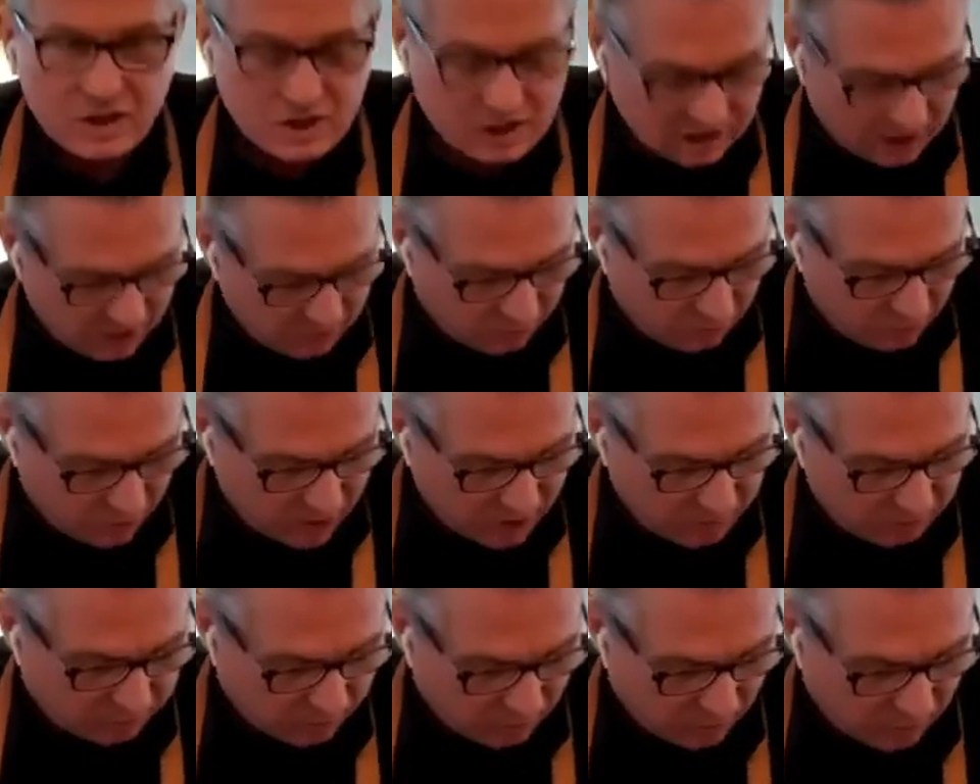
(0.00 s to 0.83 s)
just a
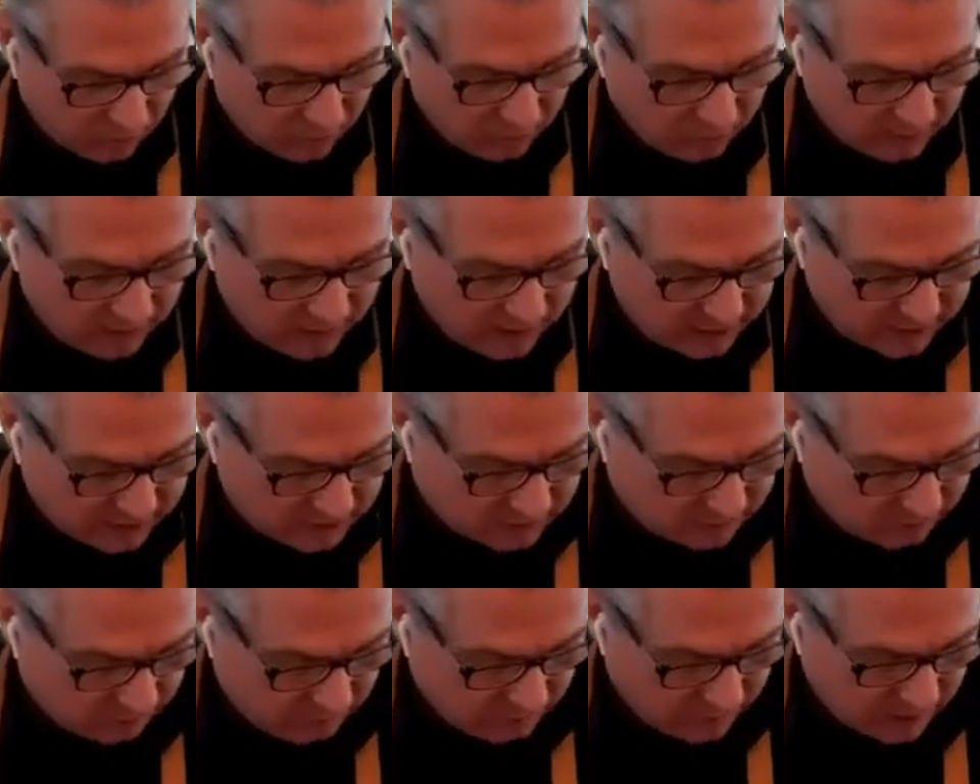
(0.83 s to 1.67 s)
wood bowl.
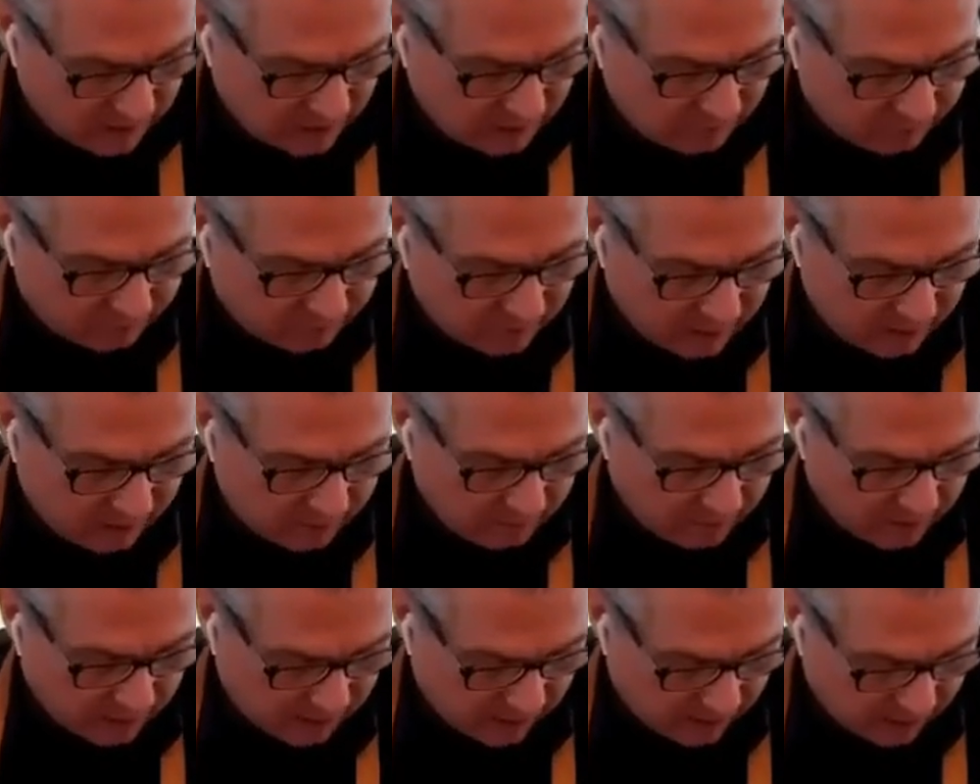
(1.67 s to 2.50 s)
It's made
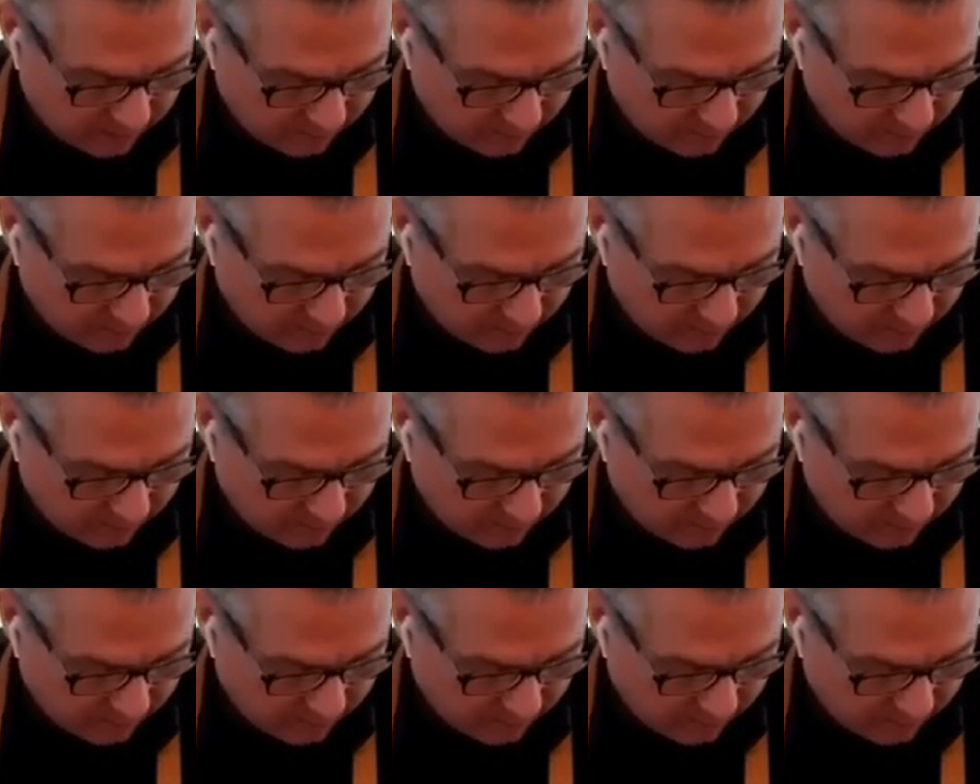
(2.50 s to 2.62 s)
from